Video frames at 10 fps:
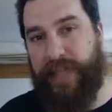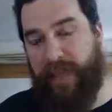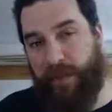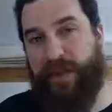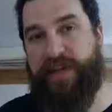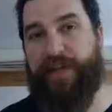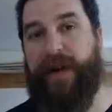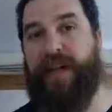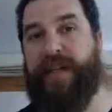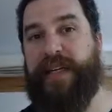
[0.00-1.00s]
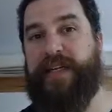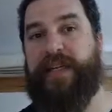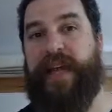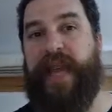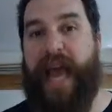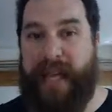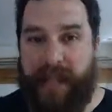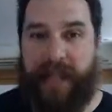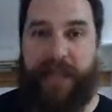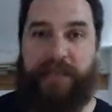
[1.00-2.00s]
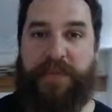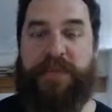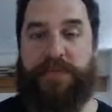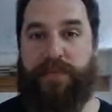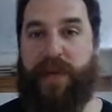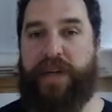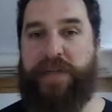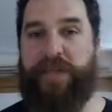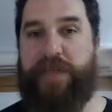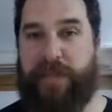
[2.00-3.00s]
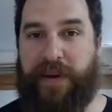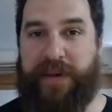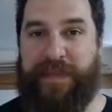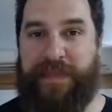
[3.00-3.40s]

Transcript: work of the politics, and let them just watch the football?